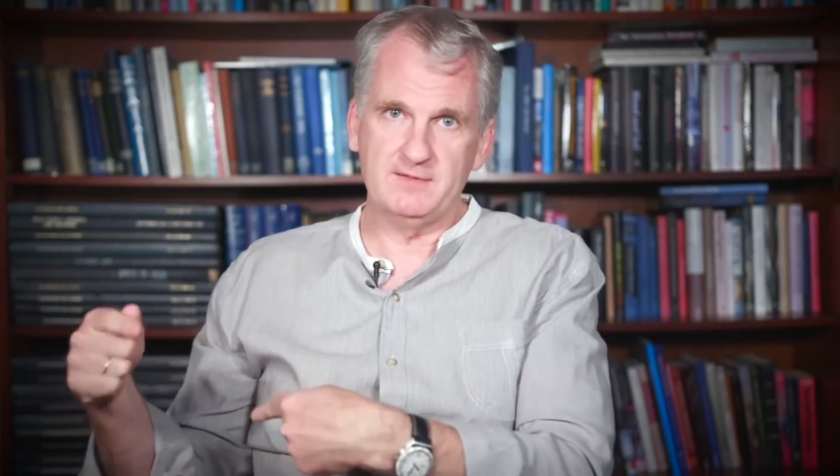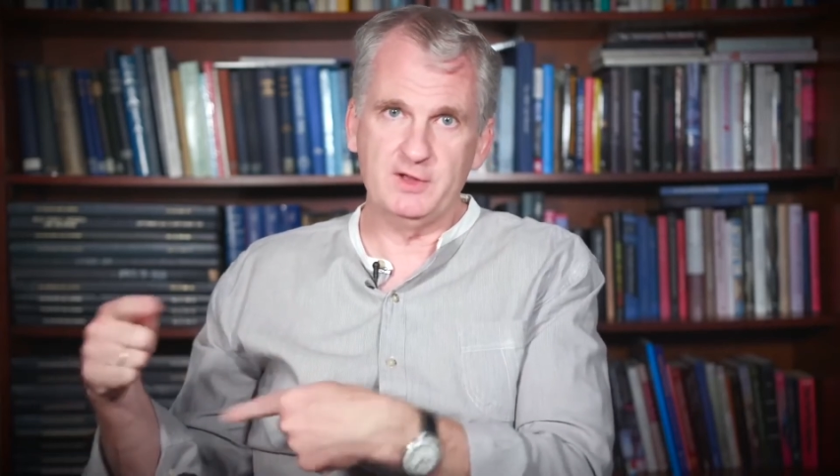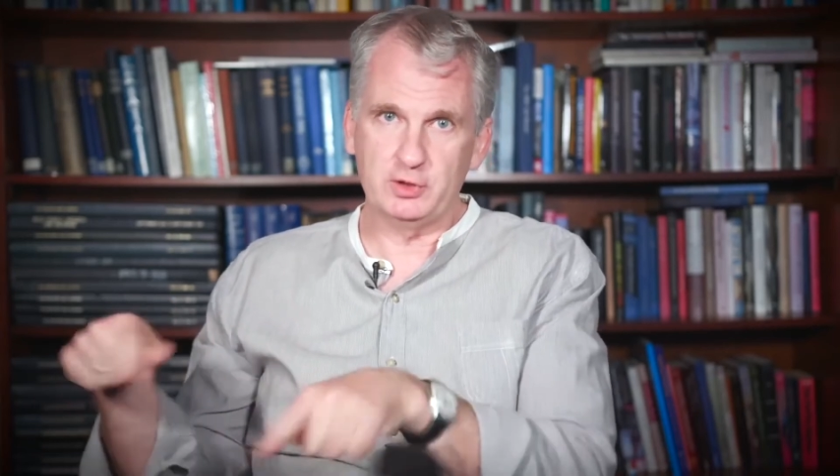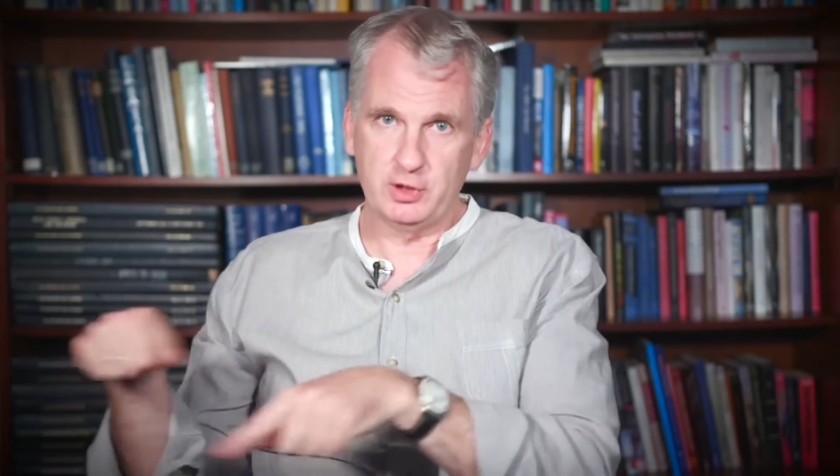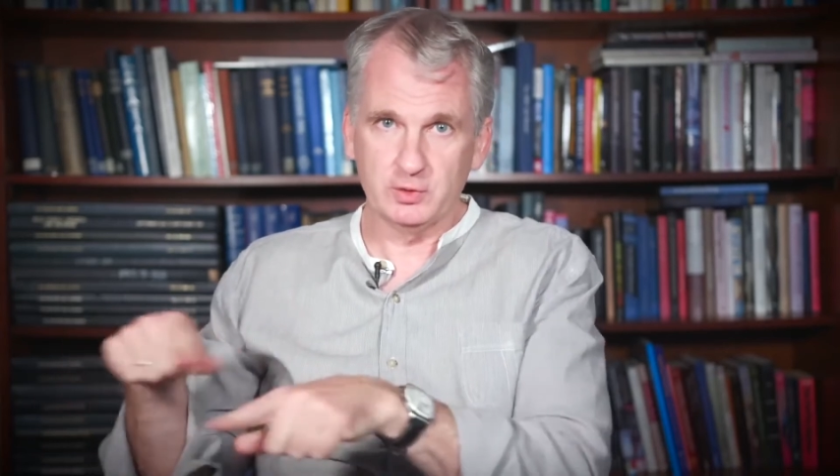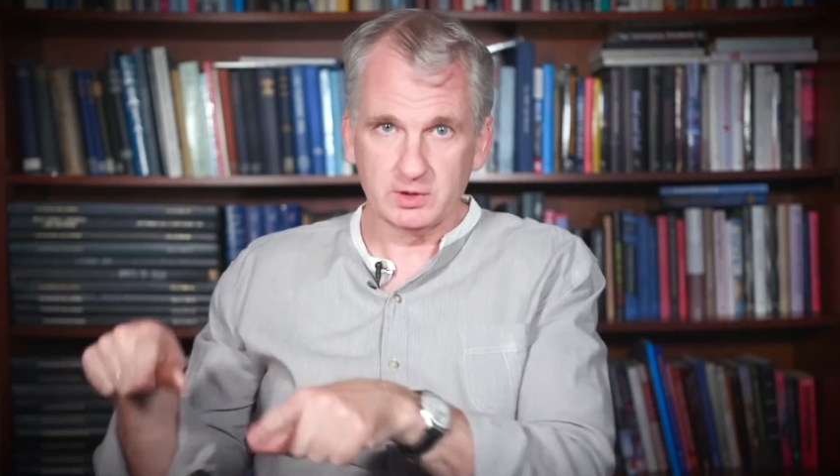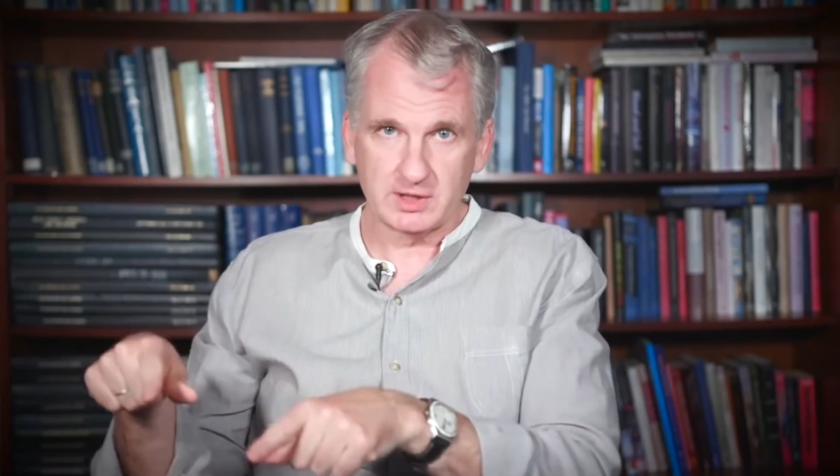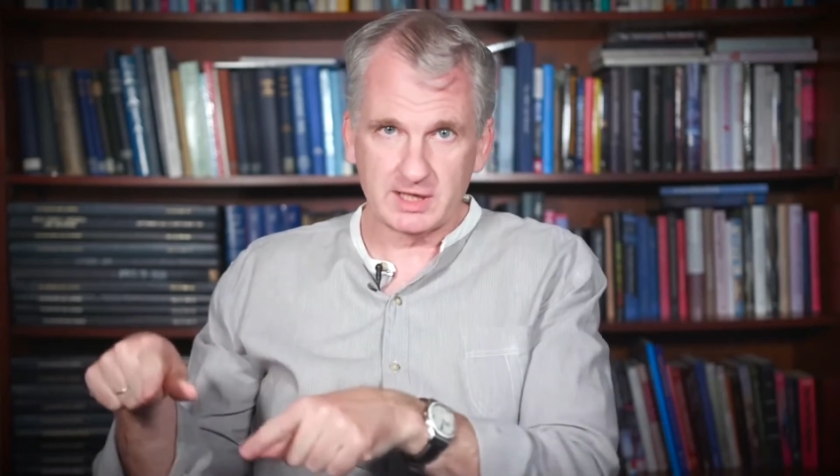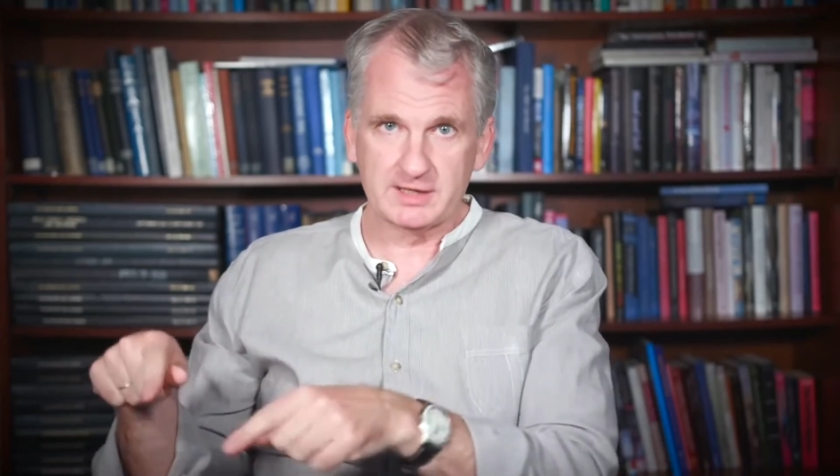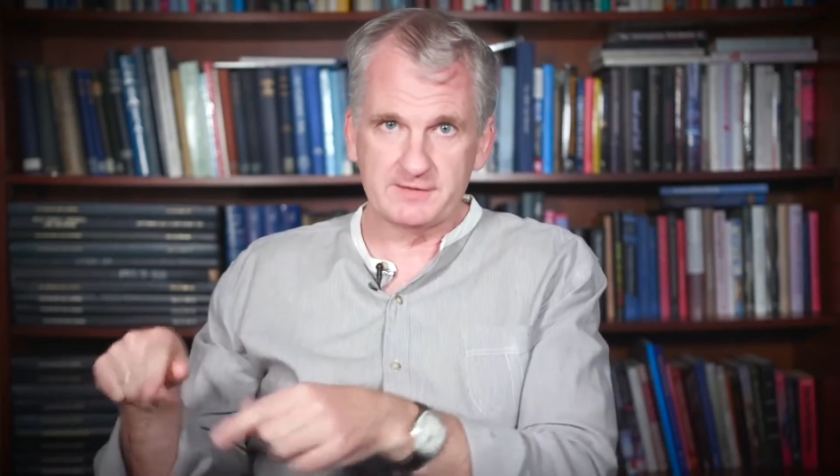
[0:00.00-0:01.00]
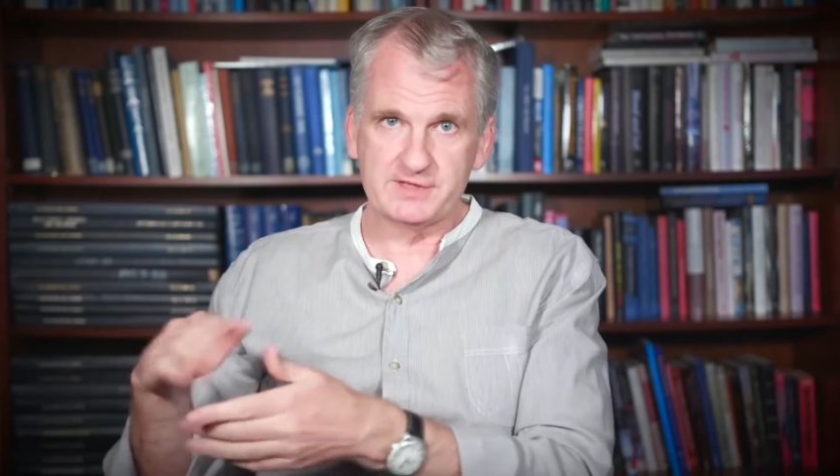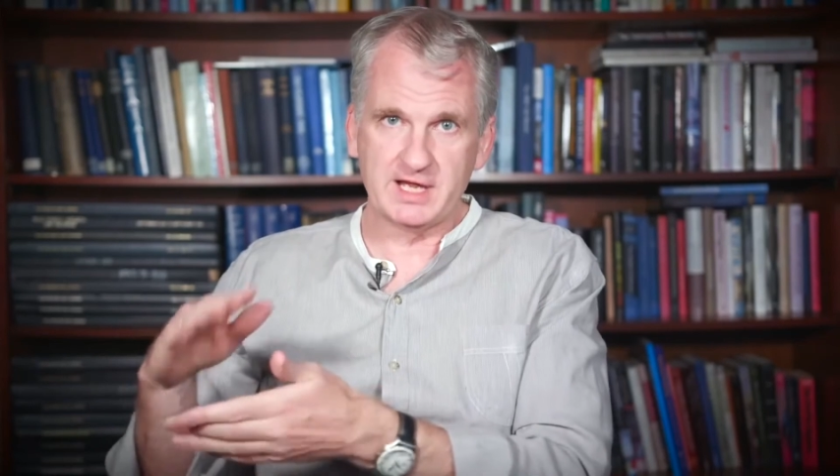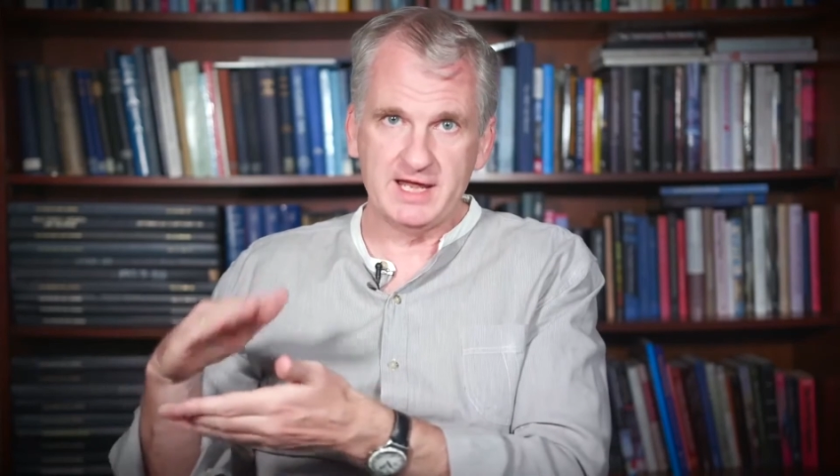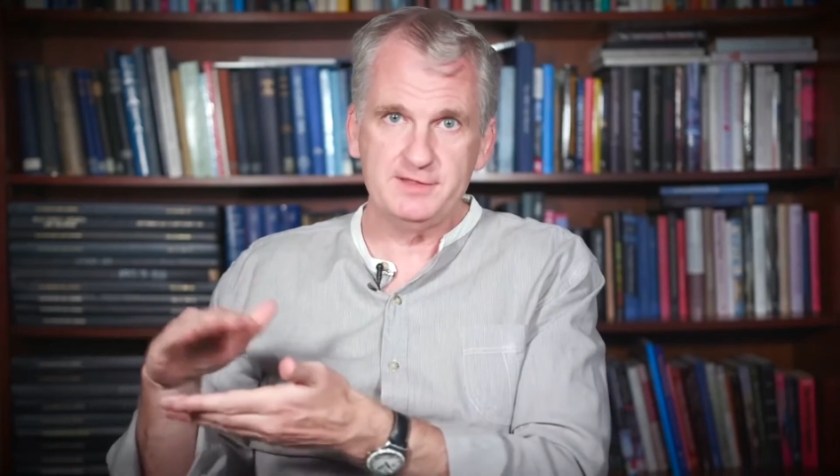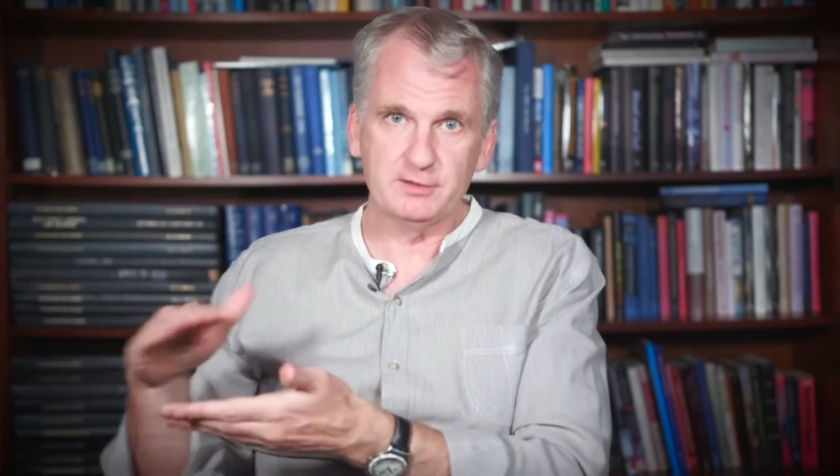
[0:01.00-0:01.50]
their current lives
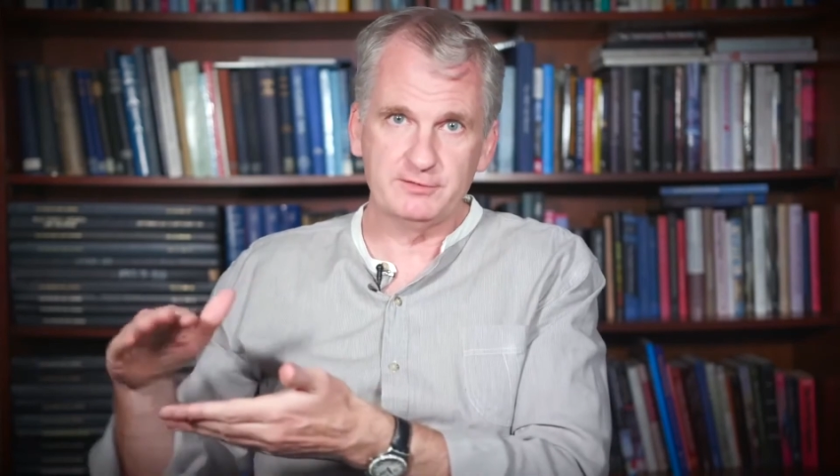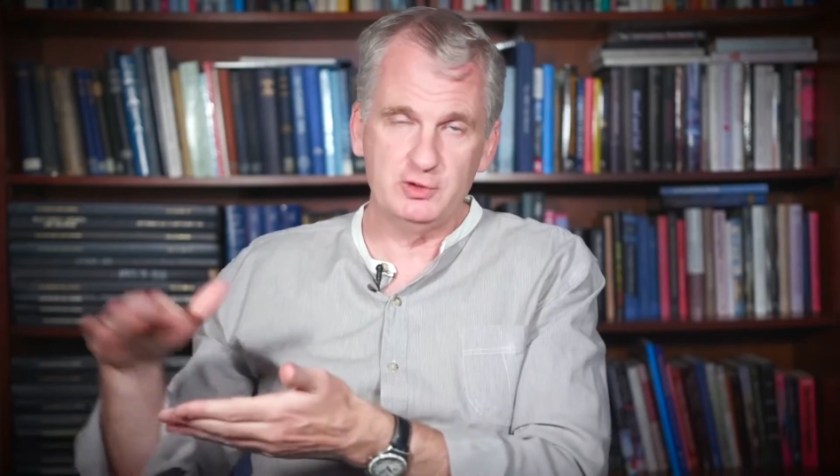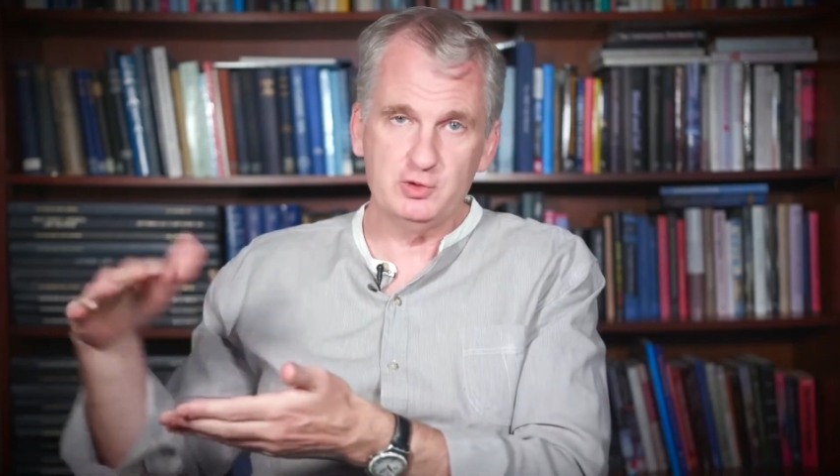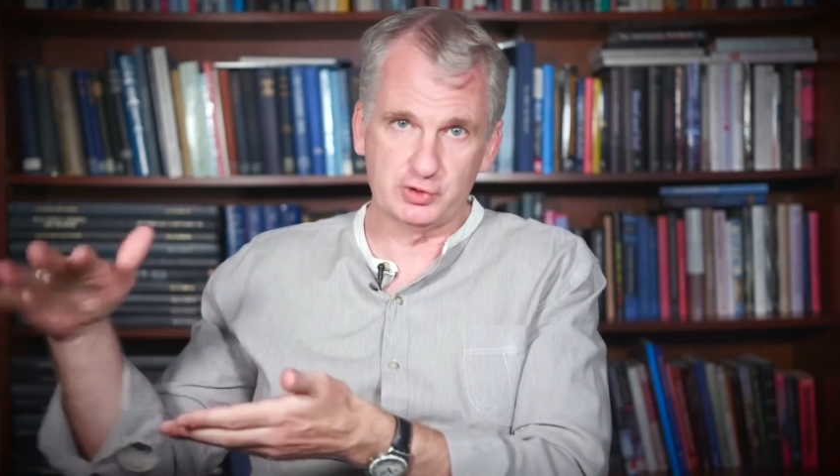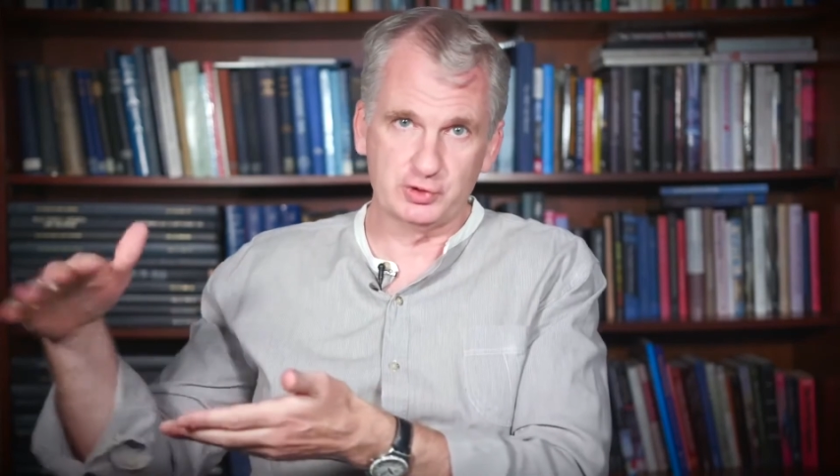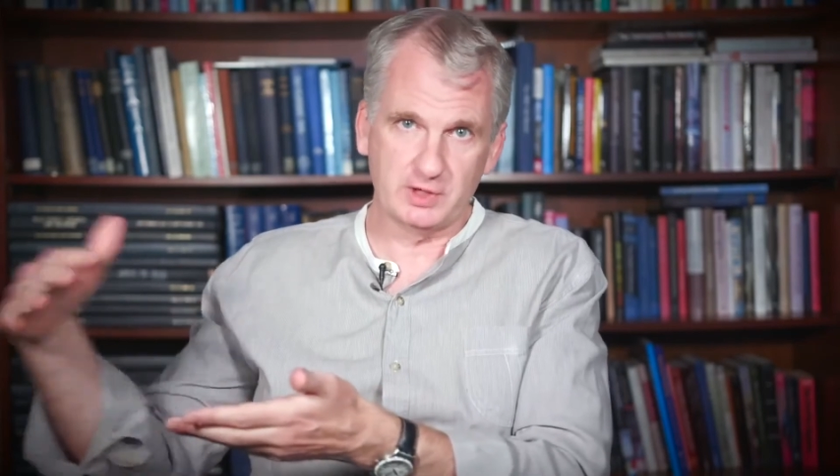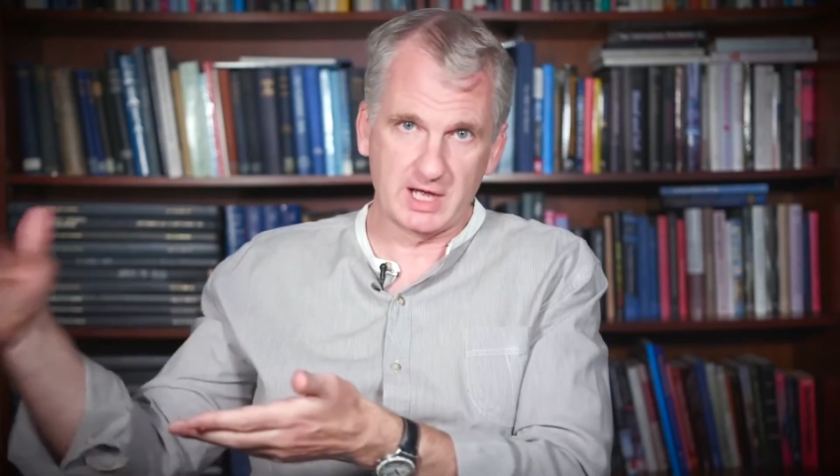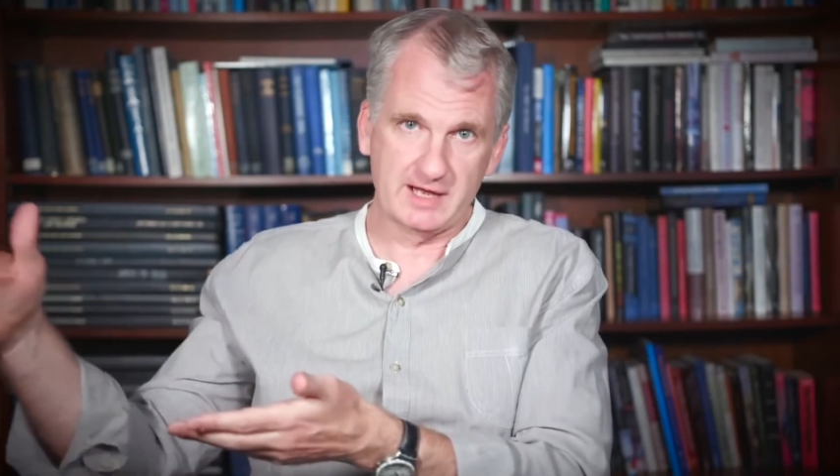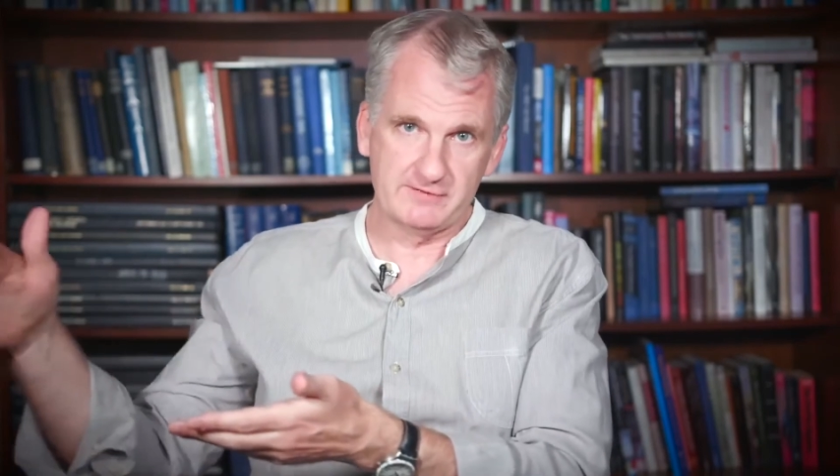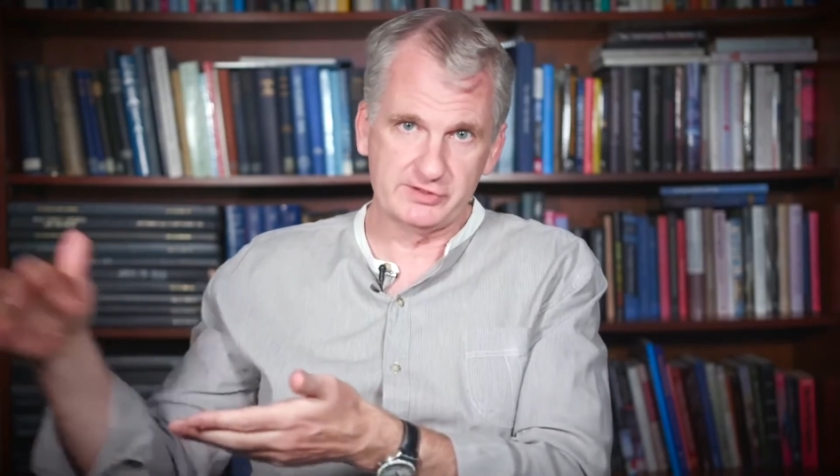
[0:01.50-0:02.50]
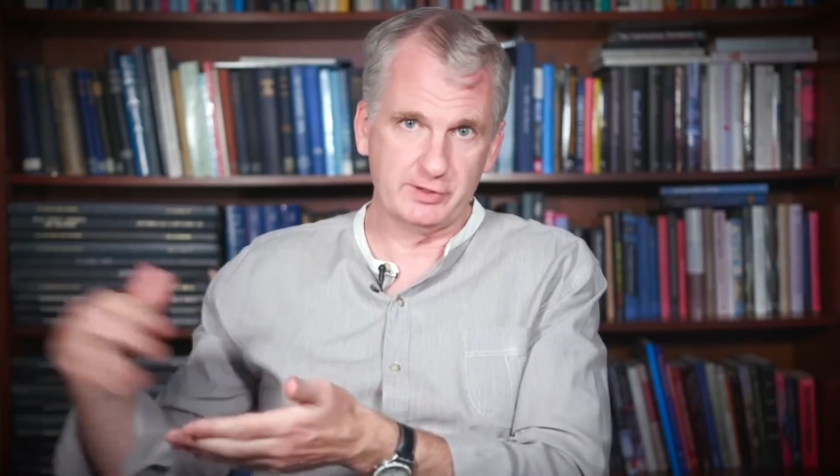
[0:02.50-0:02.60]
and their future lives,